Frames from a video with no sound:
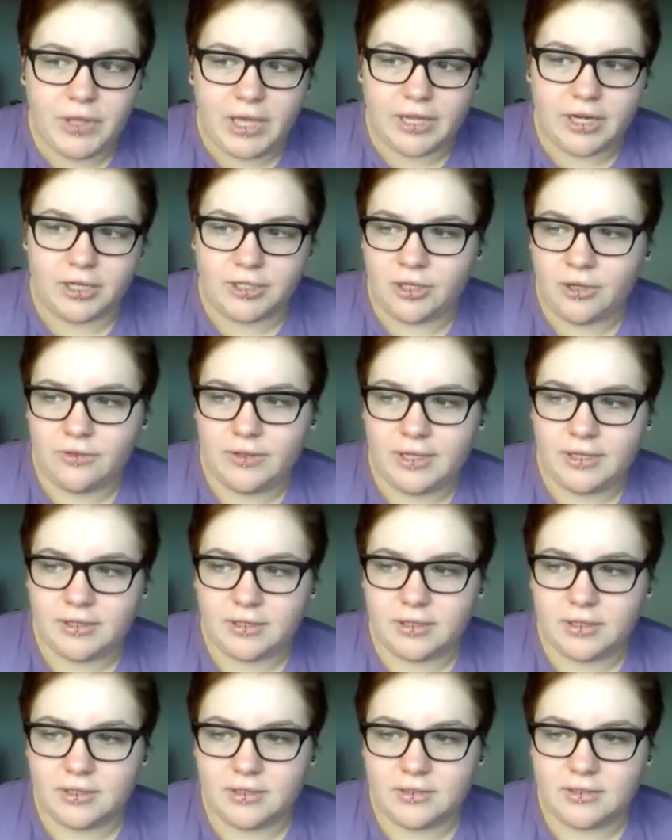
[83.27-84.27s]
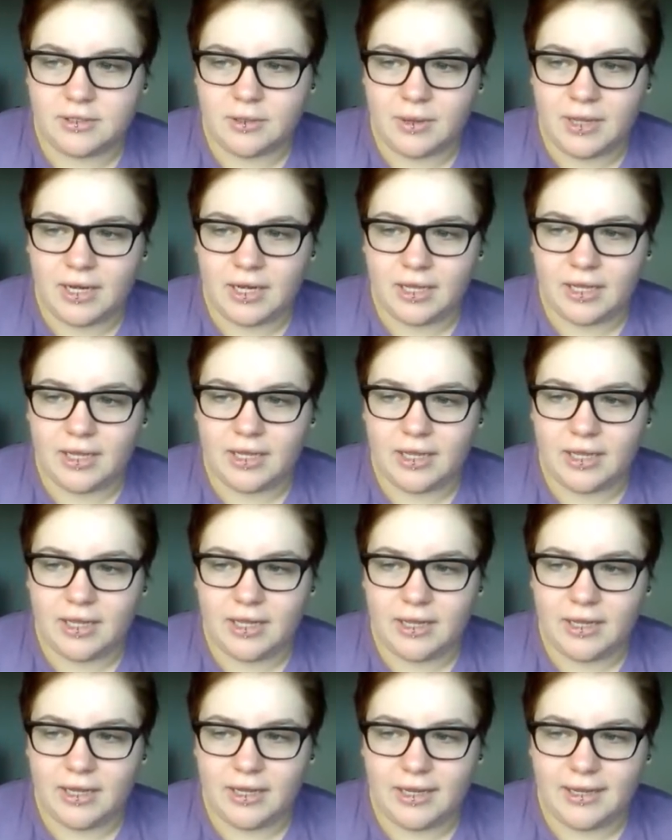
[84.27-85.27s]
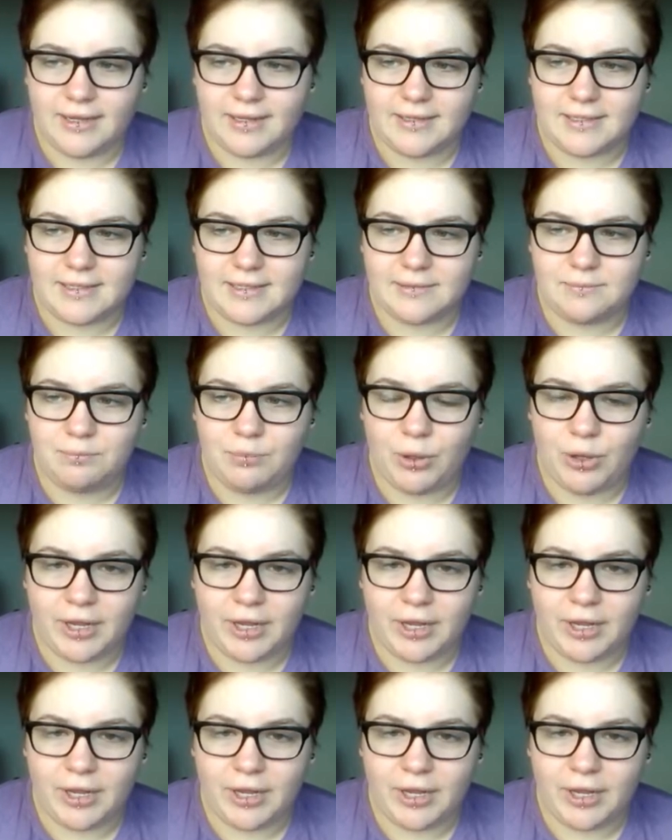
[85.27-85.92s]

and I don't think Zoella is